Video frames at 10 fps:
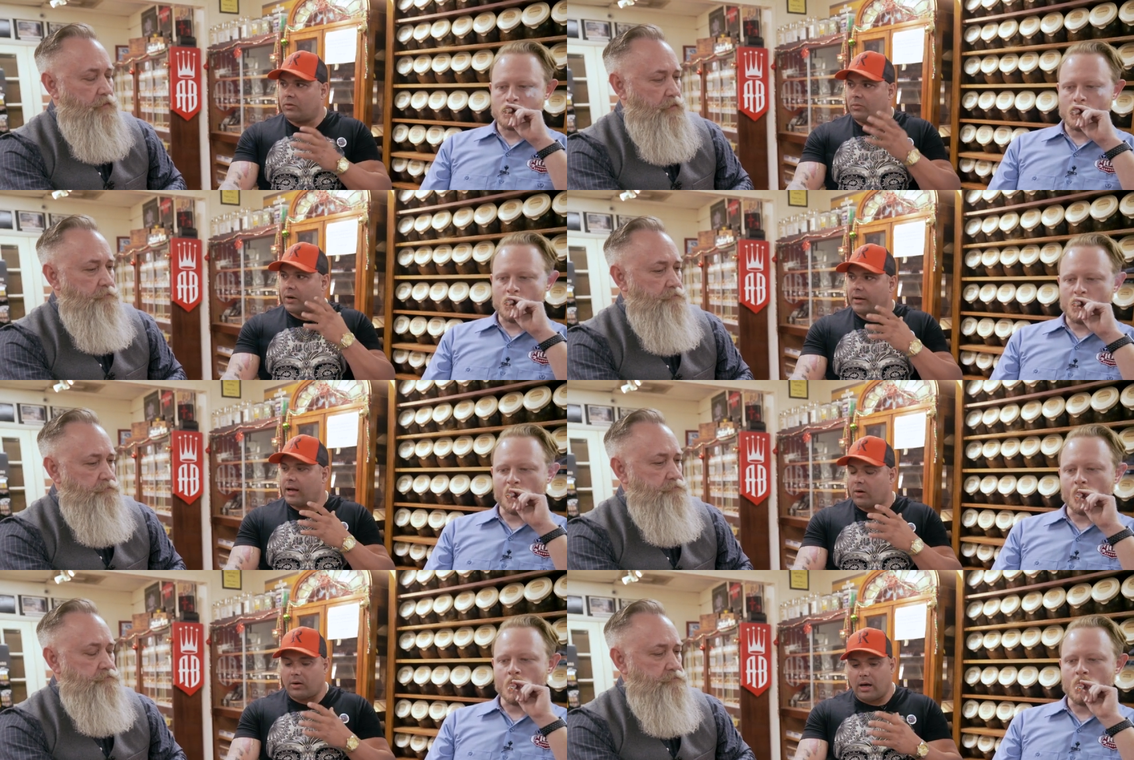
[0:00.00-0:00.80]
Speaker 1: your brain
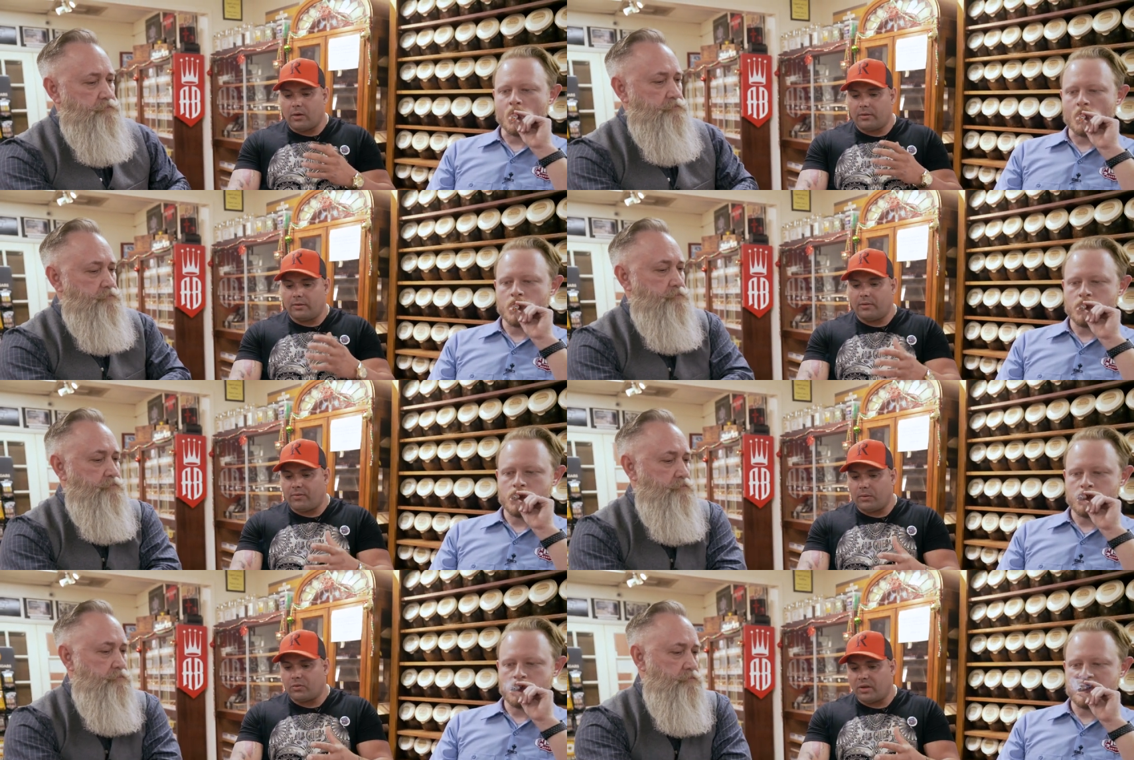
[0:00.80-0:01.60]
how, how the
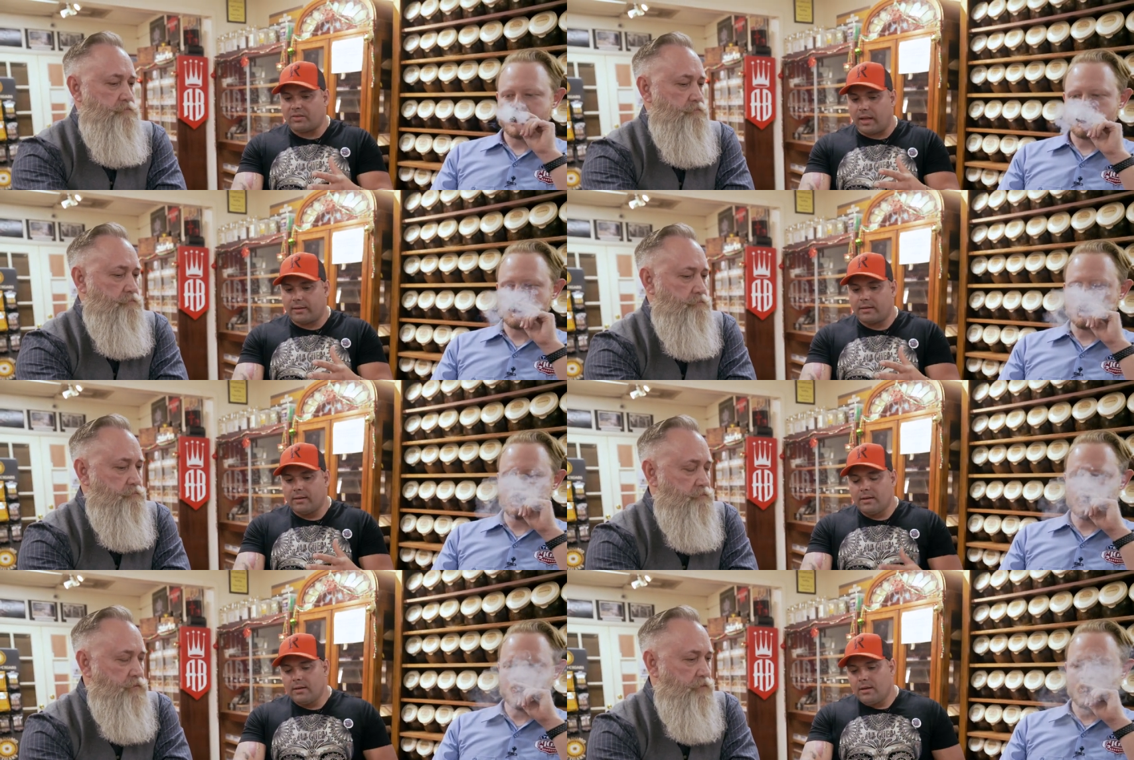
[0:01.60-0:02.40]
flavor tastes like.
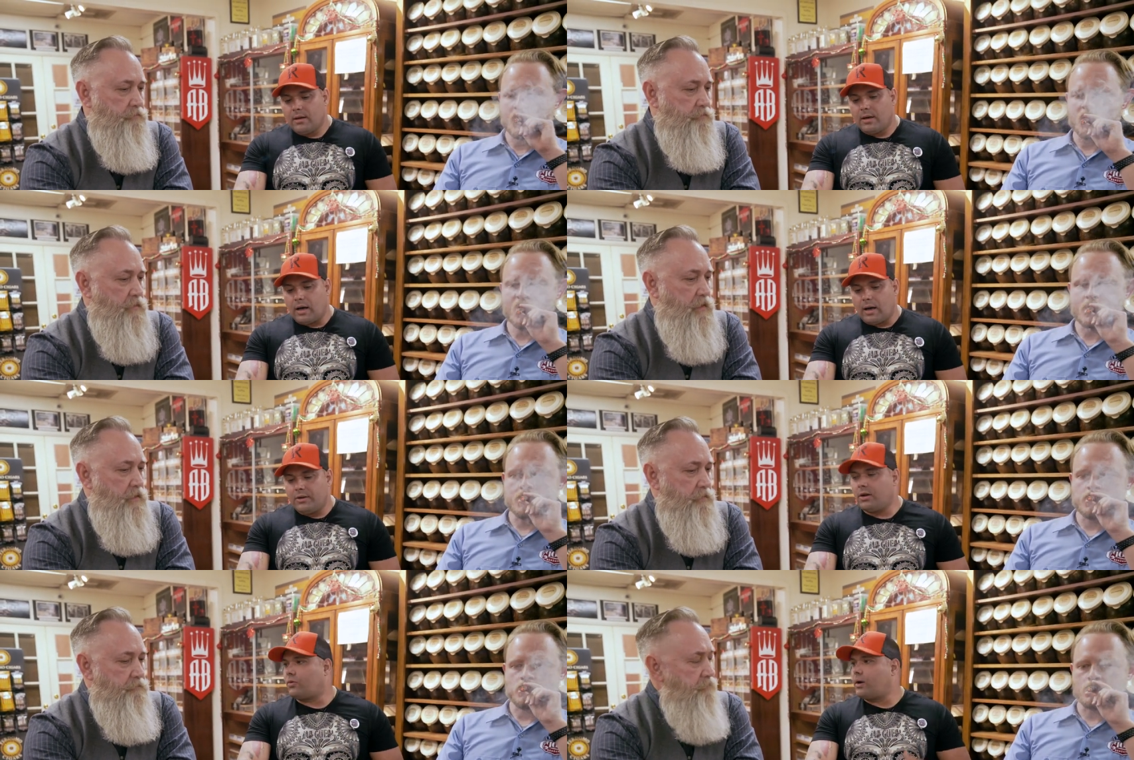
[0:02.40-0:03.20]
Okay. Uh,
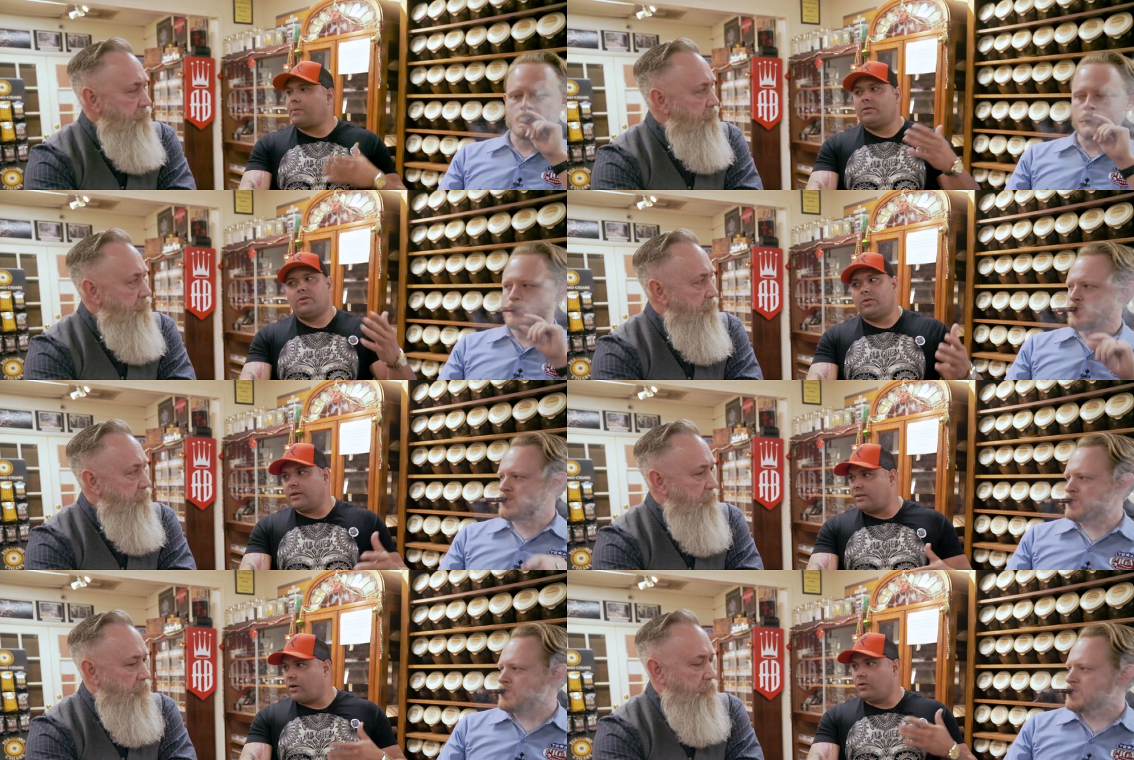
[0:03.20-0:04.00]
you know, repetition
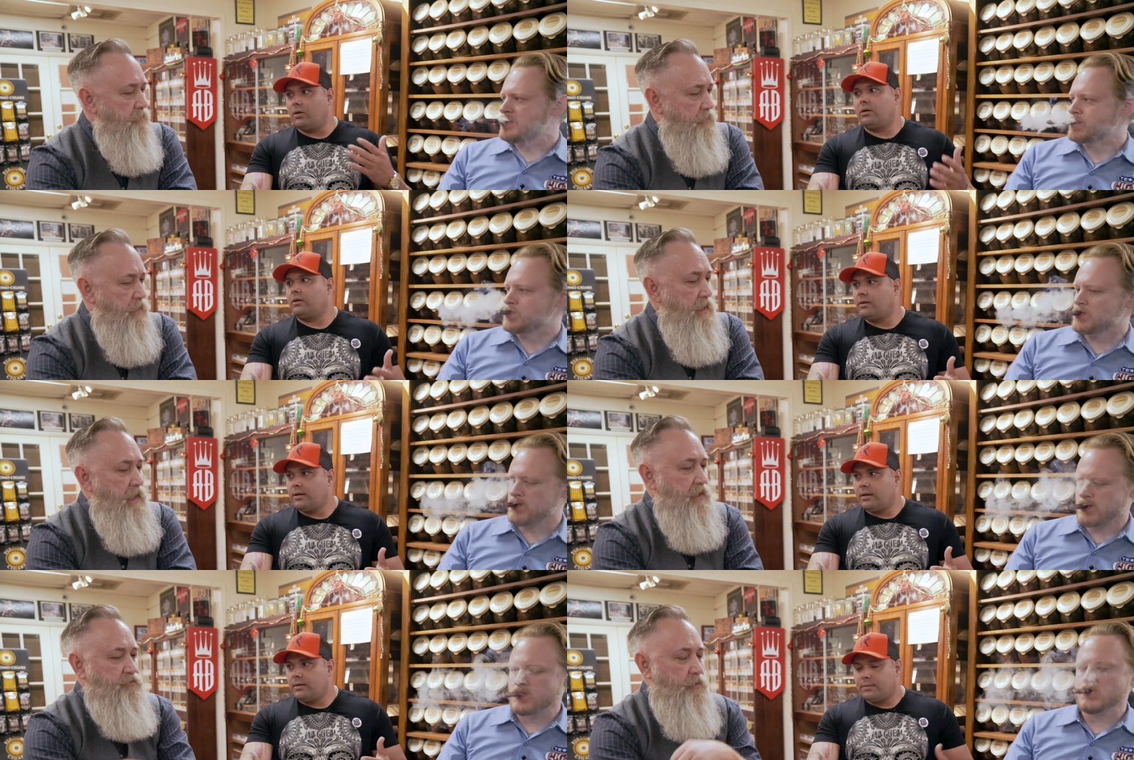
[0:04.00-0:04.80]
is how you learn. Right.
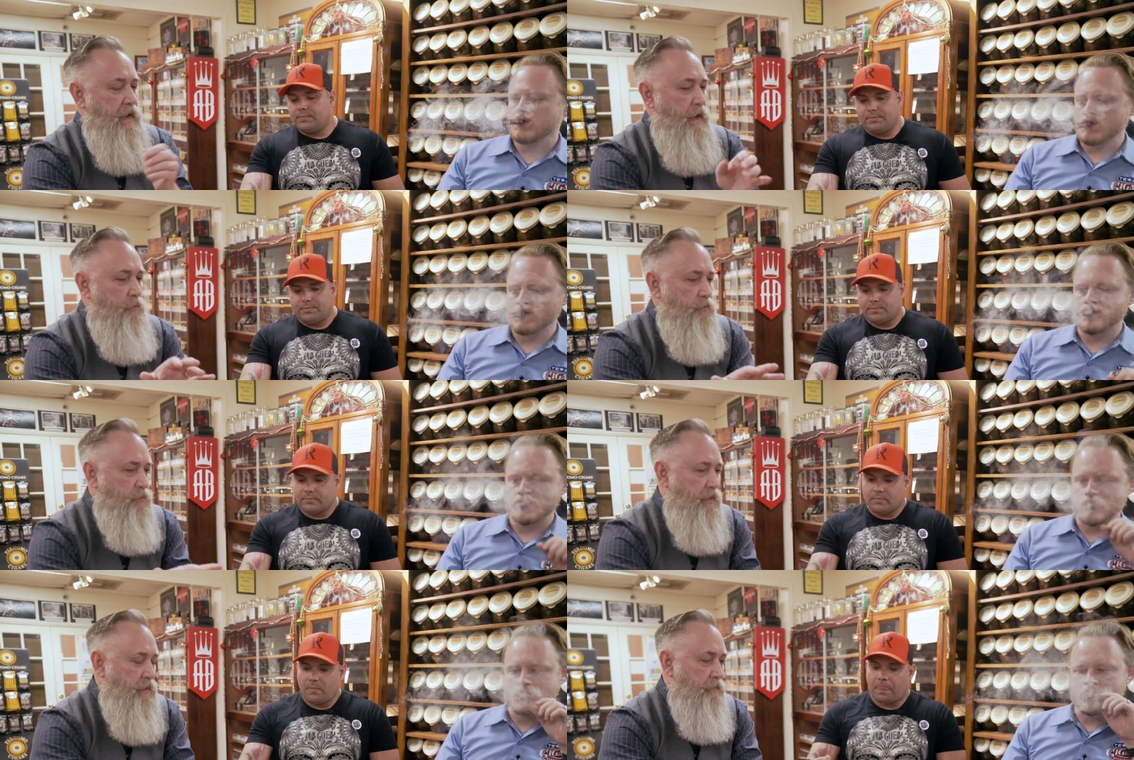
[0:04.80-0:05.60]
Speaker 2: And so, how would
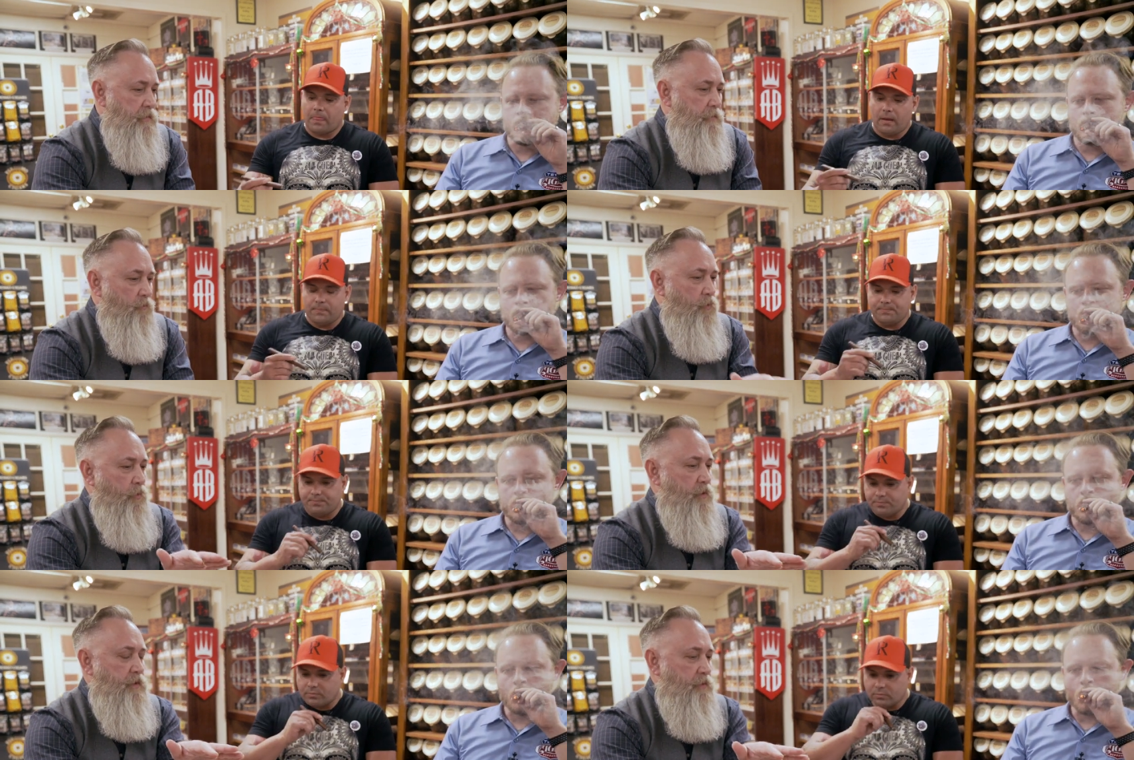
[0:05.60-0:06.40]
we?
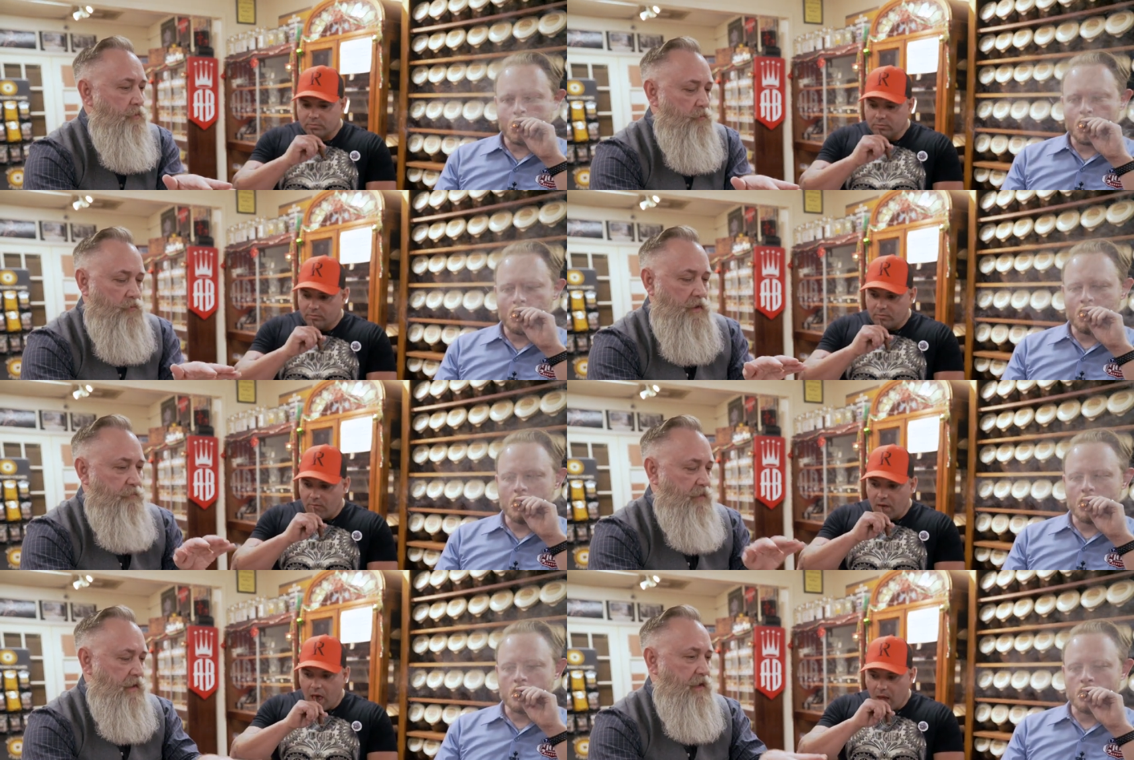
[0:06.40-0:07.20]
What would
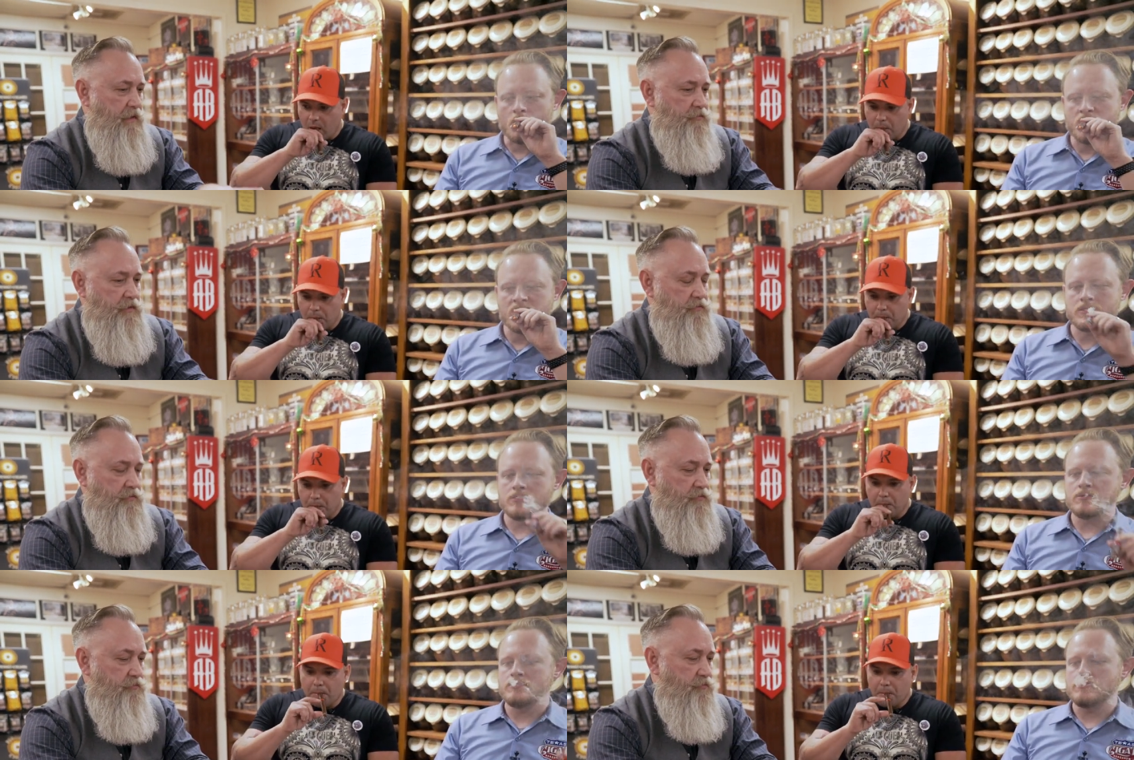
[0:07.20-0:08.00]
if I got this?
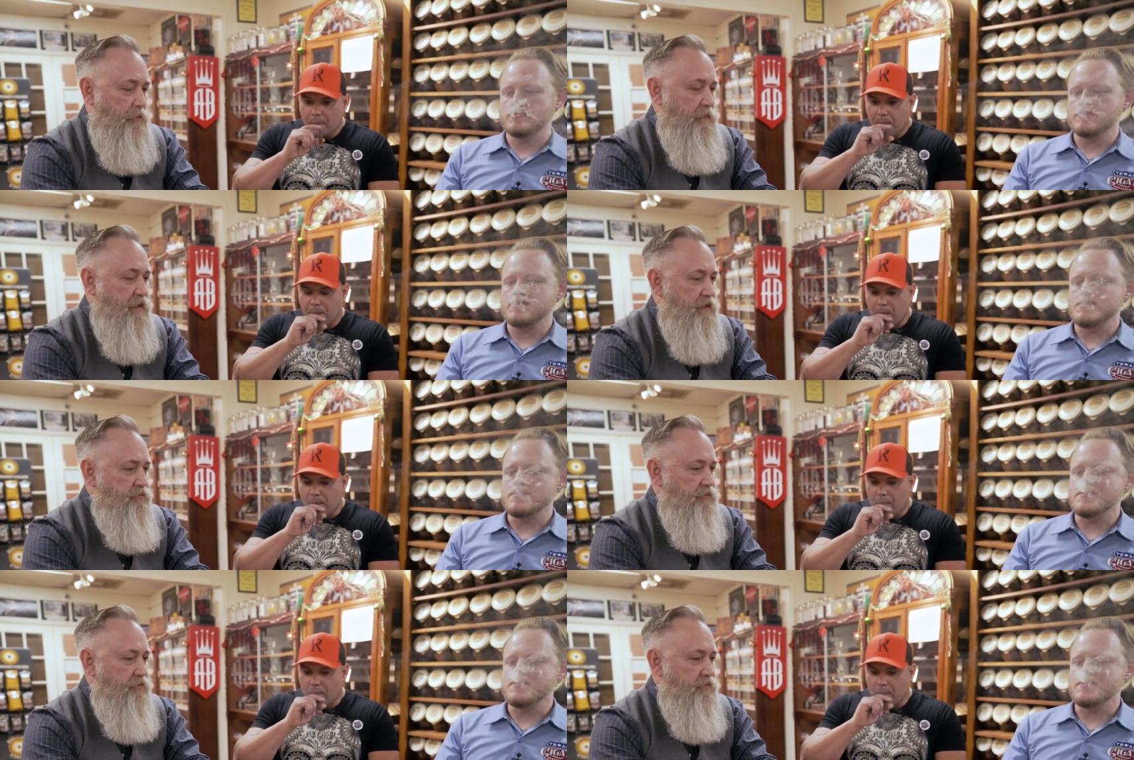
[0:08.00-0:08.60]
So, if somebody gets